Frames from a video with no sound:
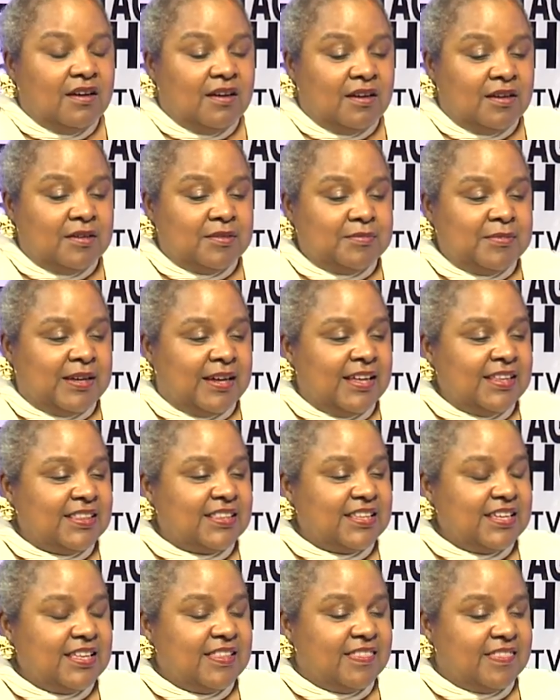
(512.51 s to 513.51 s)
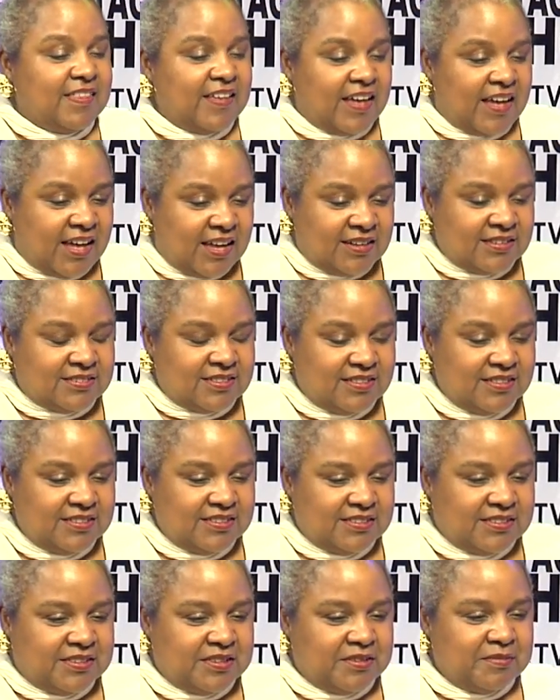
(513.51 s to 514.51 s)
I think that
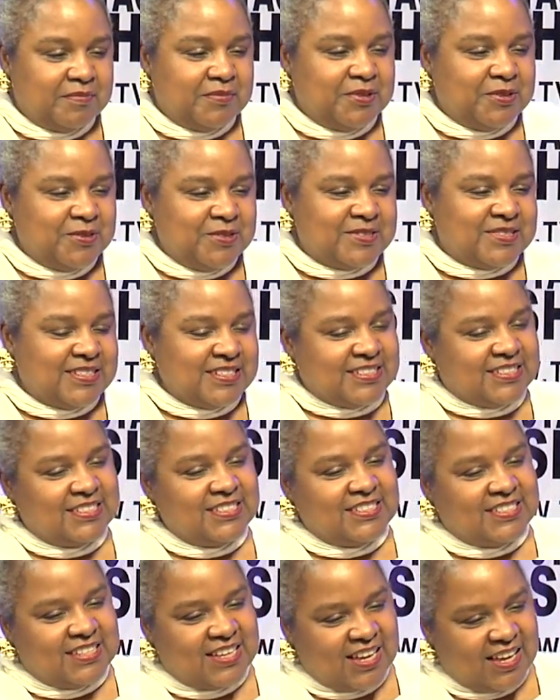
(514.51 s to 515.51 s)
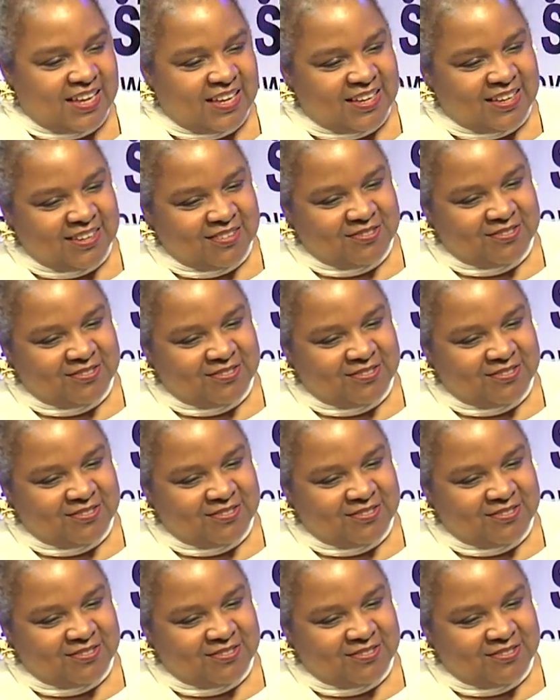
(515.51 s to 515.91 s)
the music today,